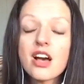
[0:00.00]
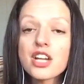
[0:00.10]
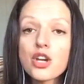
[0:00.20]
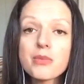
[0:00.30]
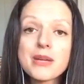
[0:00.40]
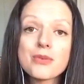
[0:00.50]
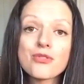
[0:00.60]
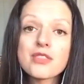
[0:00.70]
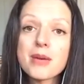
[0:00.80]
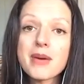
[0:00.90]
I know people
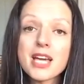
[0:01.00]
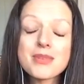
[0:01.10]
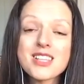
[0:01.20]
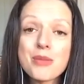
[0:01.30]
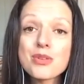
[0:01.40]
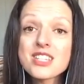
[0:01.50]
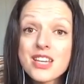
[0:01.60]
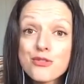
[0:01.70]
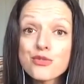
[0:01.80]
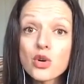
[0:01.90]
for their babies, they put
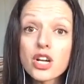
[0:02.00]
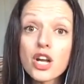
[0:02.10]
tin foil